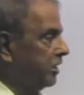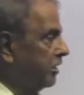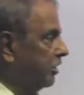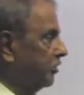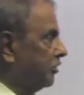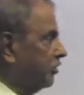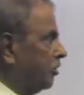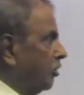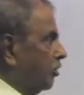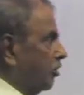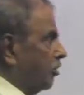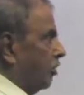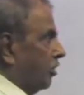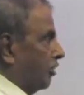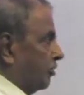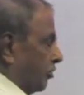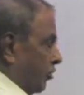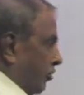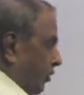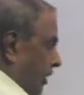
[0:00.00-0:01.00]
So
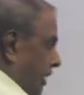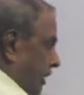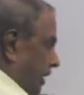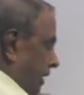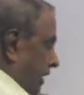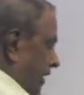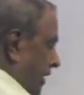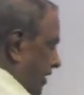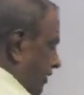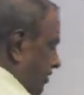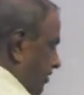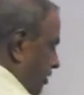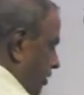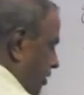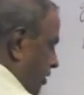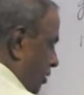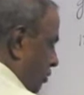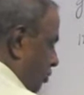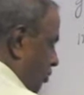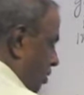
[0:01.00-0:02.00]
cos squared is
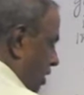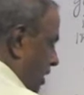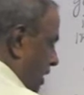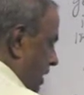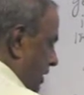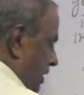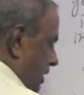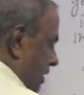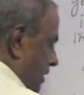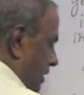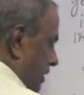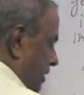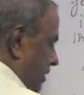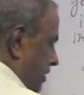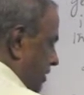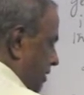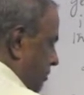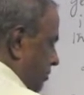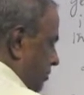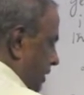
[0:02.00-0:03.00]
1
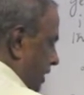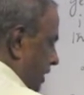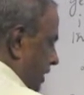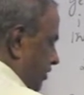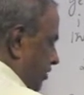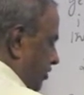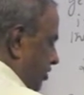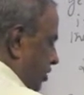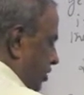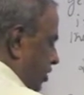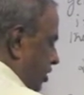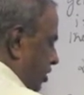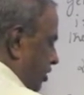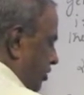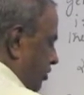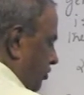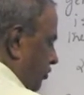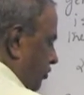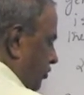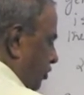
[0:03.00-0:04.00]
plus
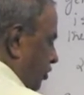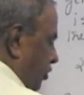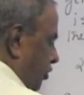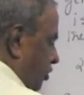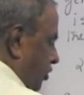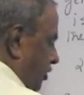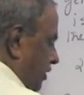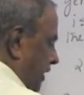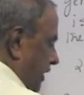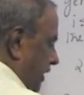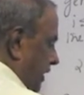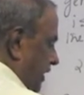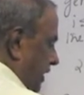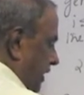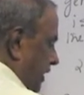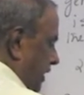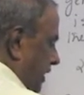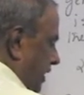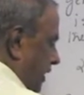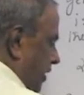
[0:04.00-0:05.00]
cos 4
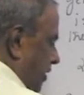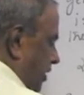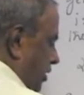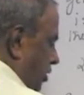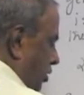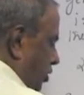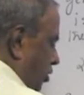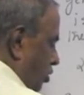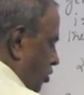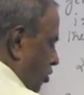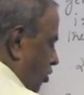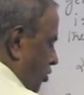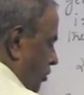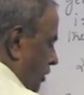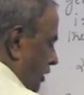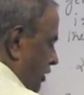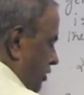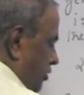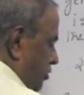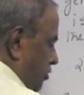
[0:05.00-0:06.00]
theta
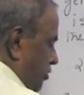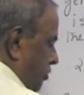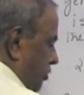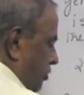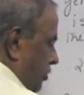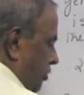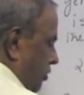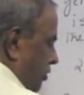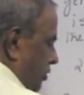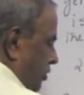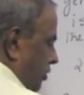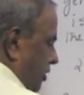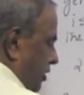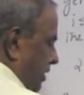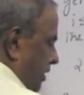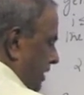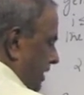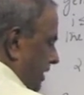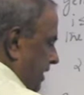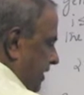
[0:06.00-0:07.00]
over 2
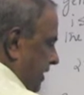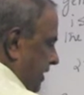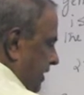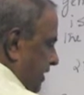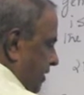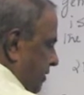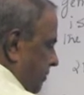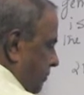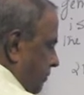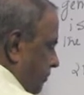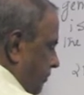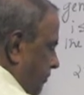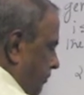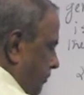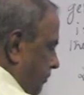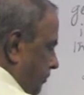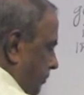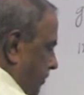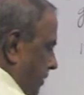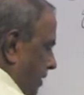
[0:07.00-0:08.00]
d theta.
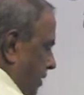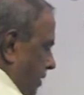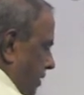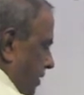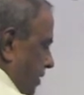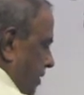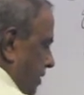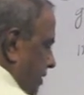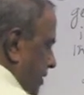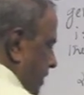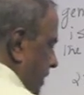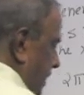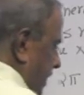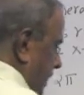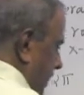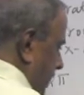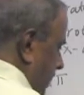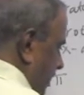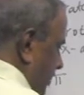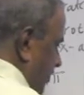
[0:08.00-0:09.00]
That
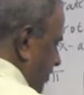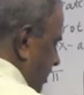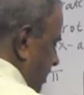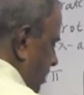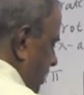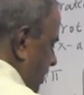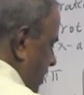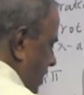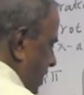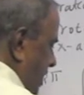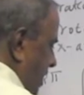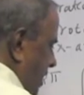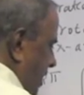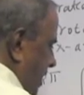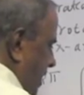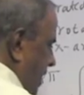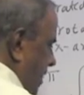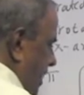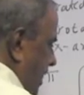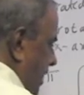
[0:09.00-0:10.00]
is a
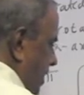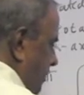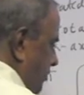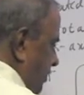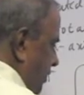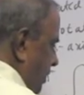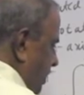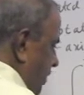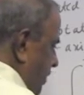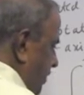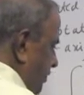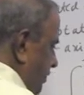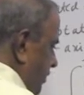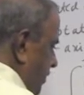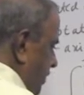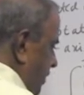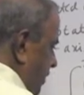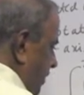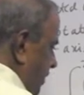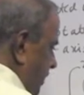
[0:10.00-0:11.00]
half of
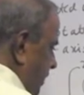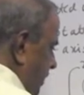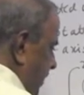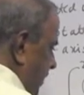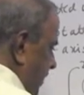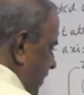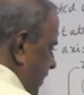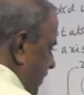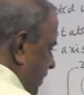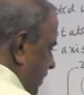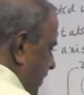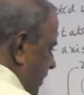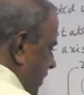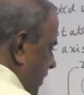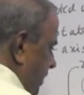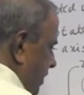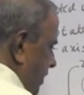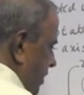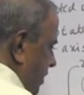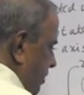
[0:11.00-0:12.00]
theta
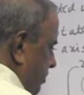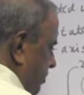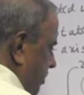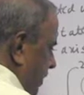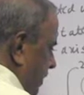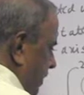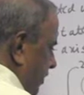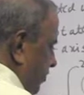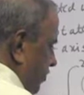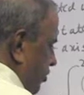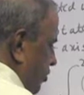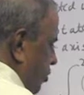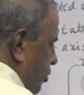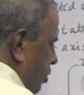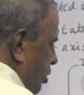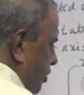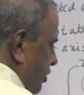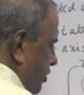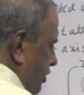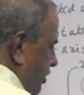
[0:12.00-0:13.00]
plus
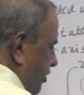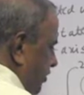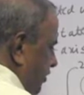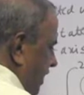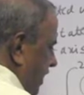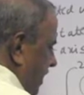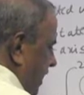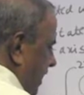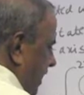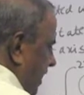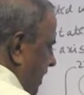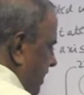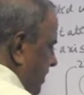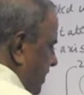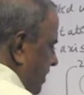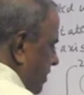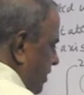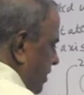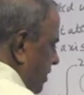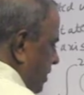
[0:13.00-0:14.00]
quarter
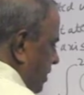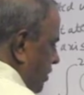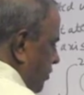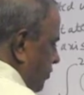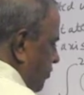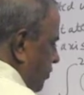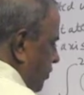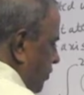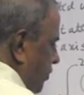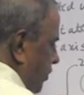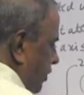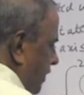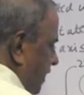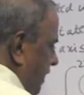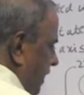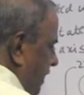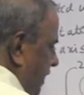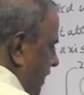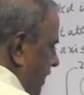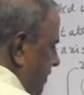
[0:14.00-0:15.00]
sine 4
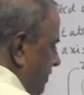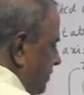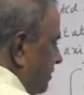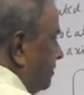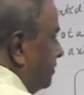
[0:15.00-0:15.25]
theta.